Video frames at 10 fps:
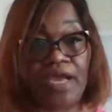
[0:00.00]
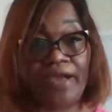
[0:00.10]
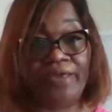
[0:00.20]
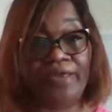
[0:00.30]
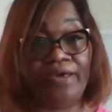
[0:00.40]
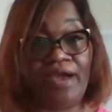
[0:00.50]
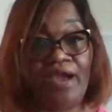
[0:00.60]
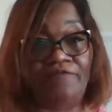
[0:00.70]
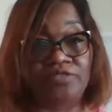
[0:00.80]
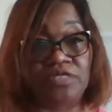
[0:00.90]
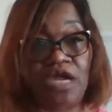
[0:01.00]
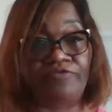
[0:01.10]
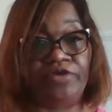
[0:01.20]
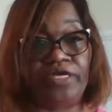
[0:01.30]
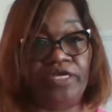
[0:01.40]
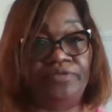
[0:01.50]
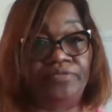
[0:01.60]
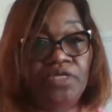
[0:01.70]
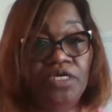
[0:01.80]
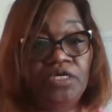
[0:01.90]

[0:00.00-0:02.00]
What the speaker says: I have a doctorate in